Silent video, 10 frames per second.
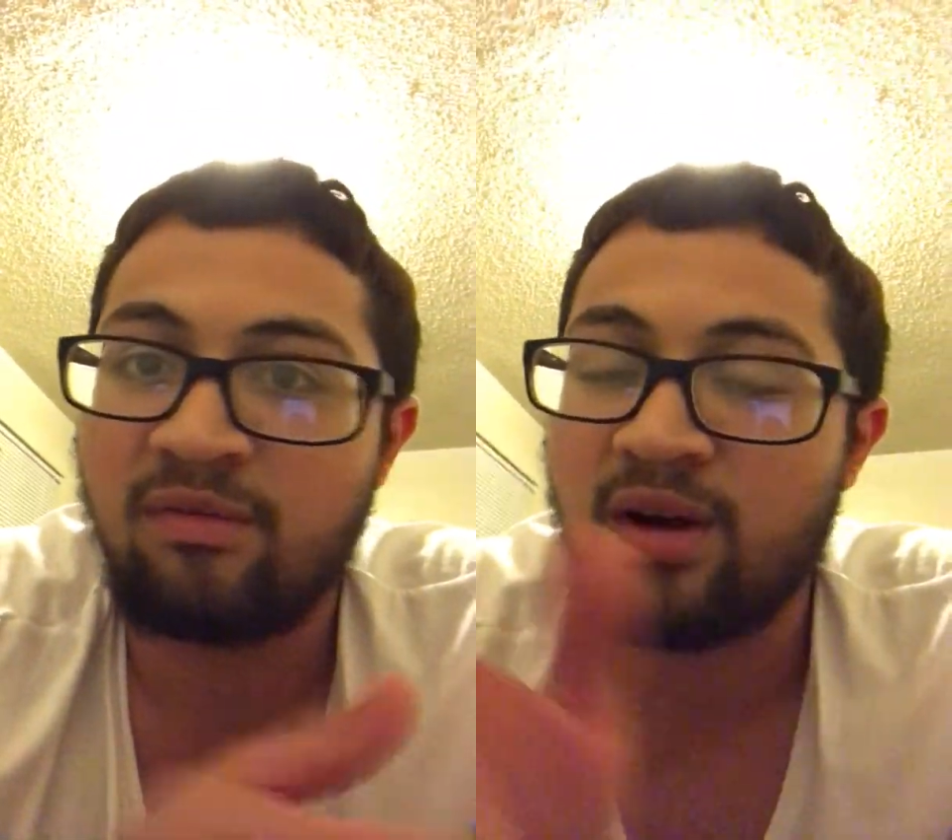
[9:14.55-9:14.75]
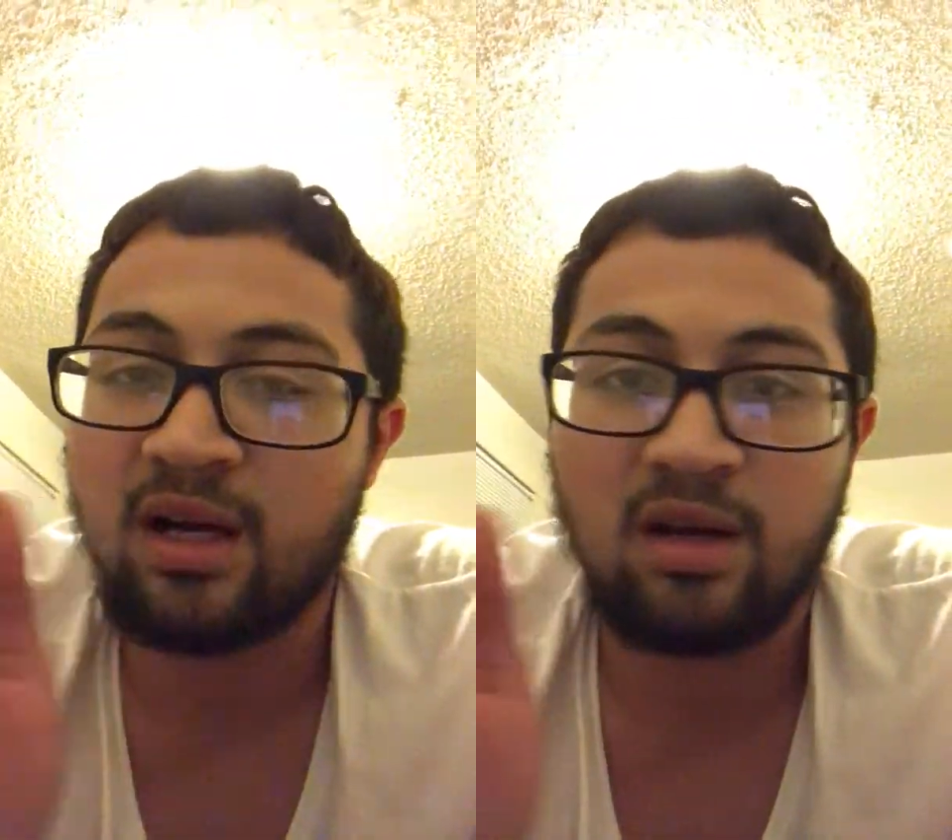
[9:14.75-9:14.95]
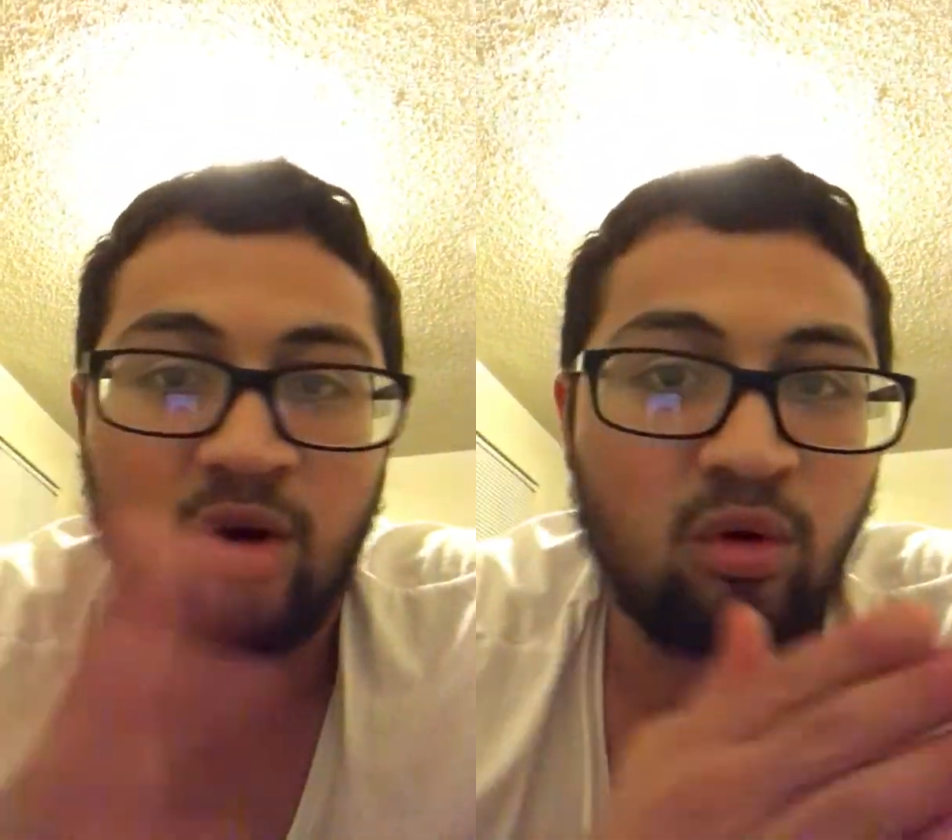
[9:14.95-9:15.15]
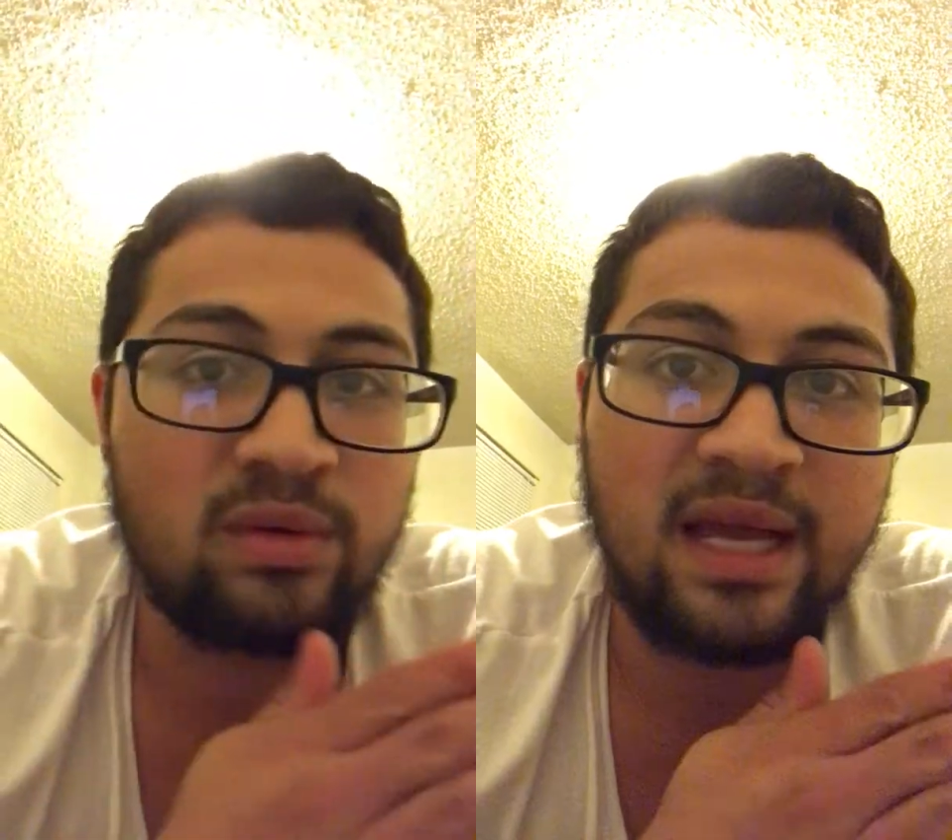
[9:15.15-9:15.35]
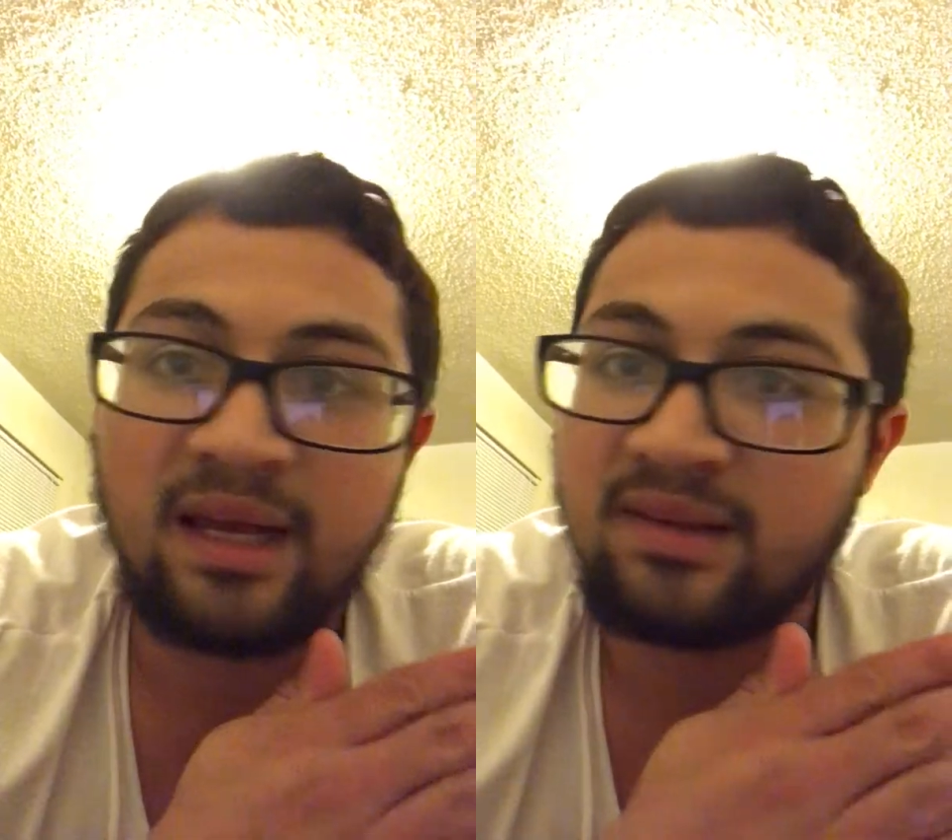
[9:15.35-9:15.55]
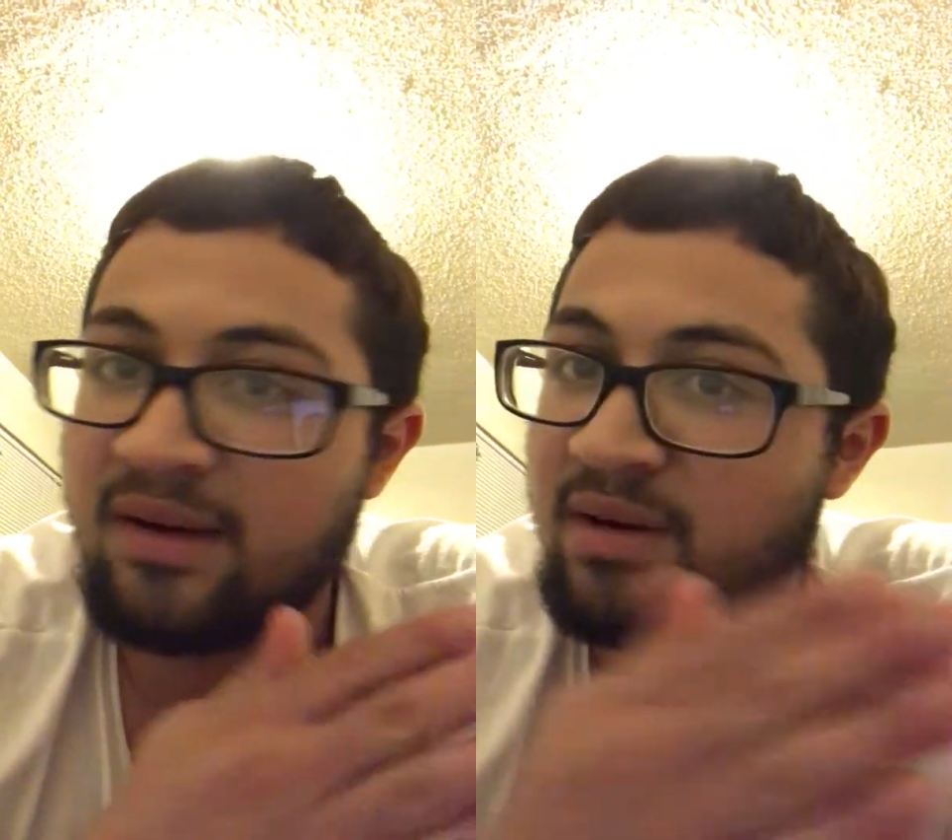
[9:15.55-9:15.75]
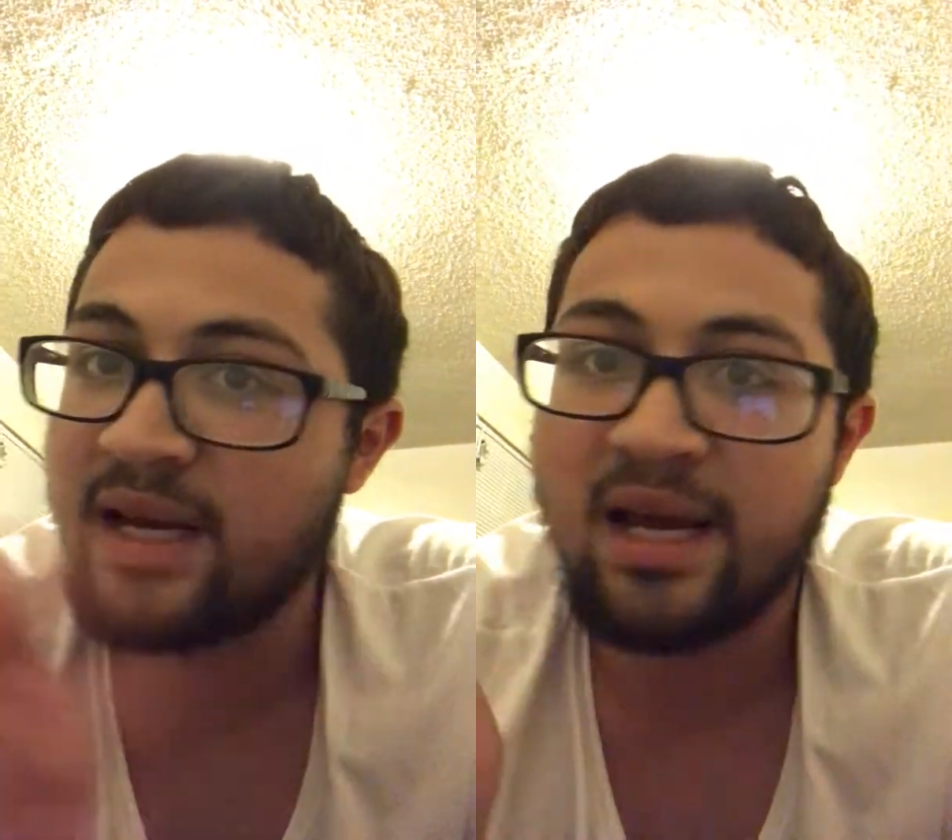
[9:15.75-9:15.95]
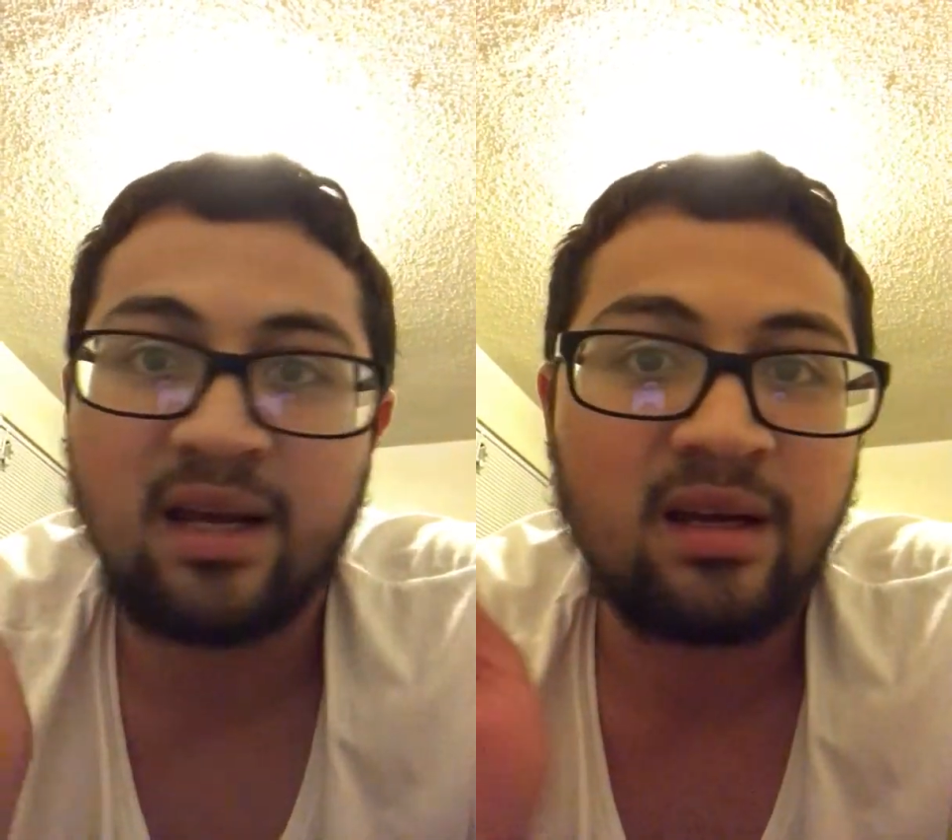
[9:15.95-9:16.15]
fucking whole days, every
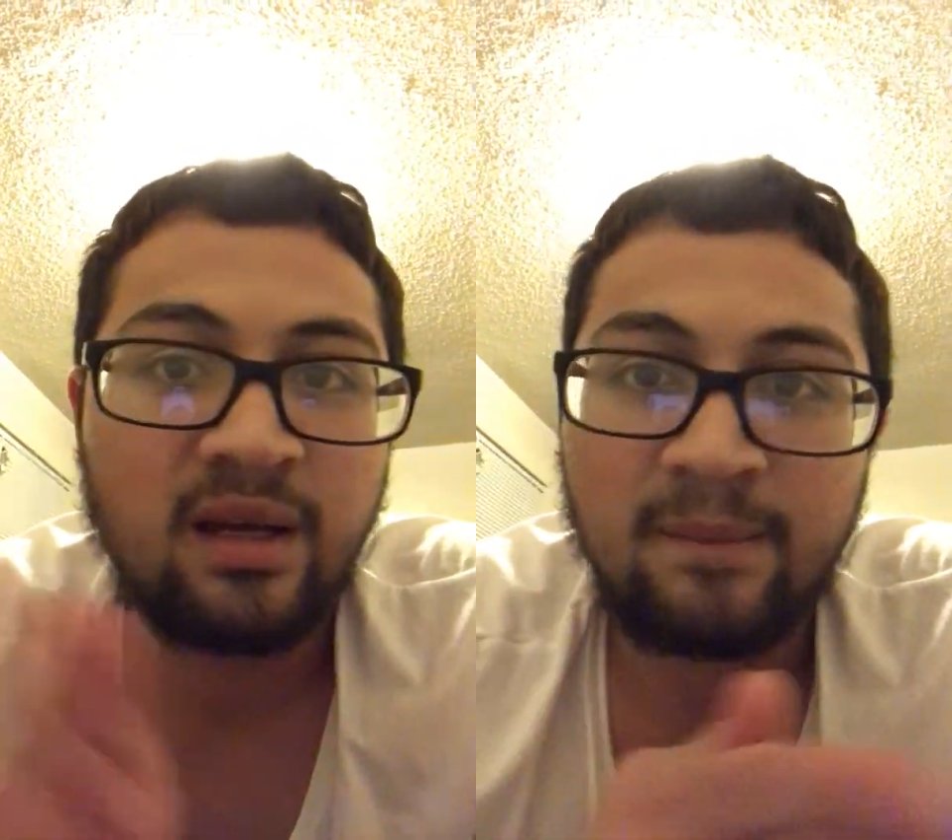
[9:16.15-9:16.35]
day,